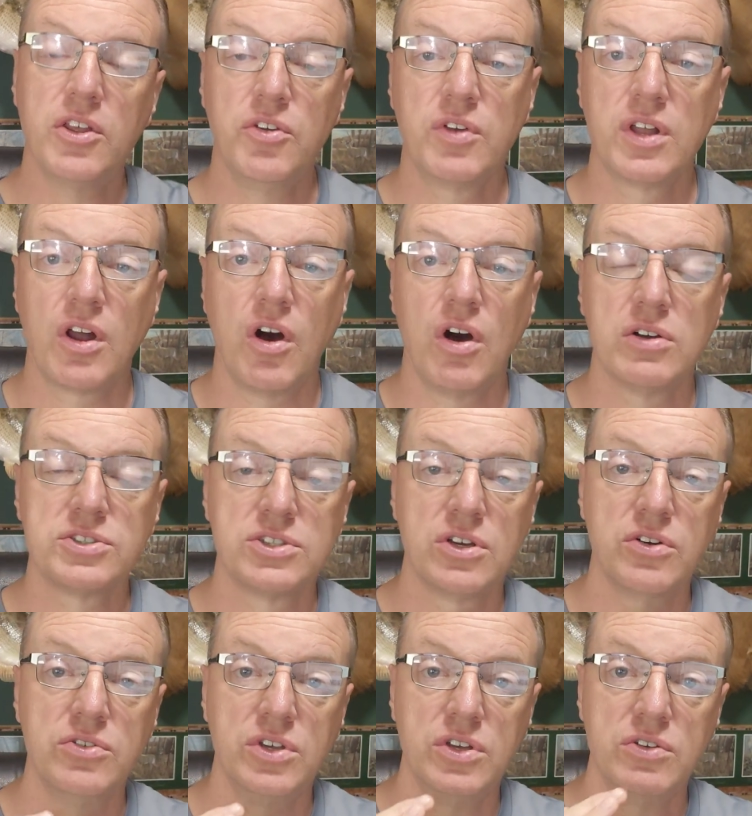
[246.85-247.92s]
You can also
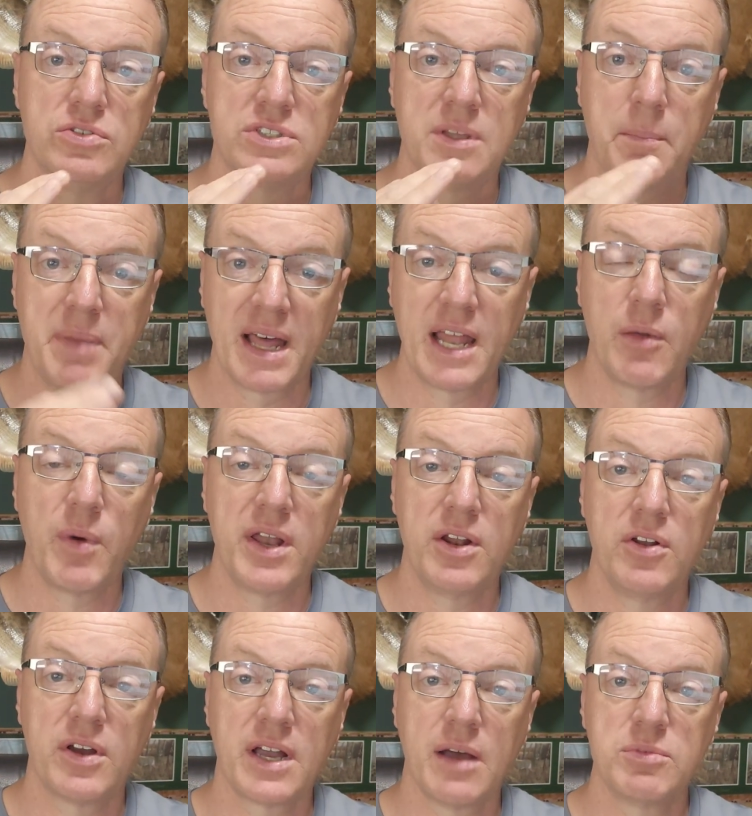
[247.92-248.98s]
use the belly weighted
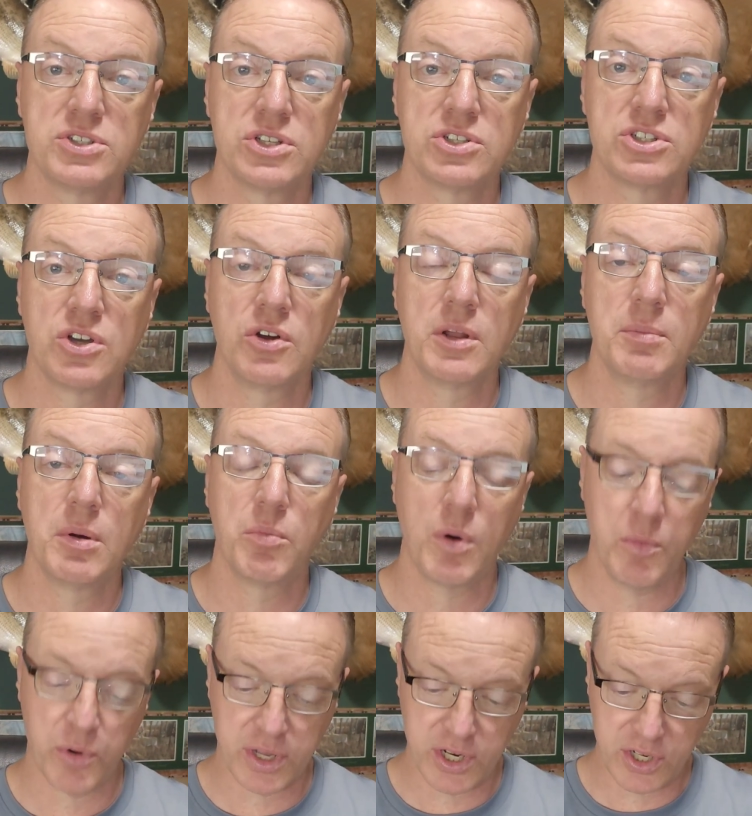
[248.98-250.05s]
hook I was just showing you, but what
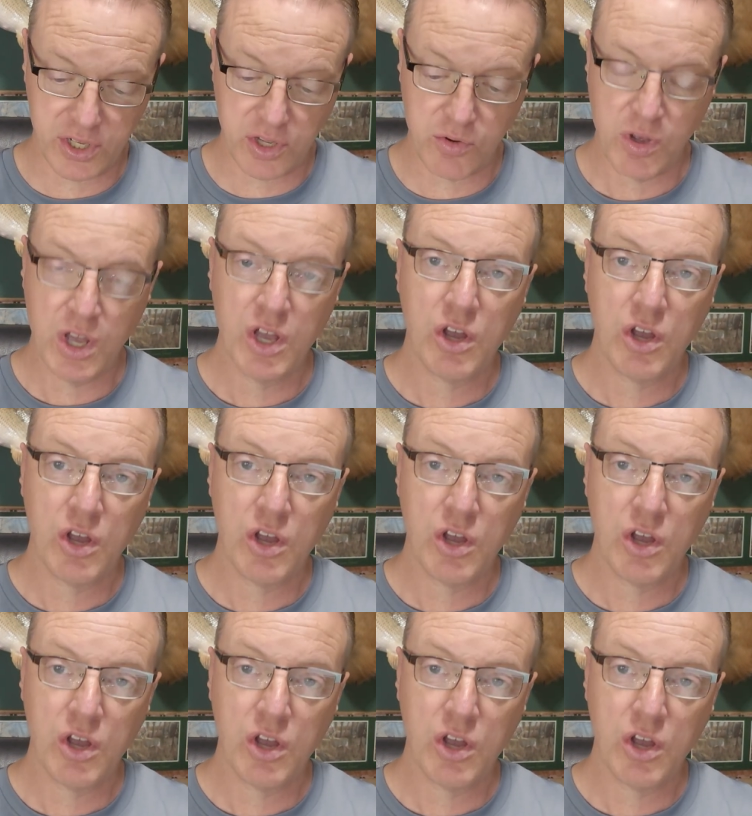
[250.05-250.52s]
we're going to do,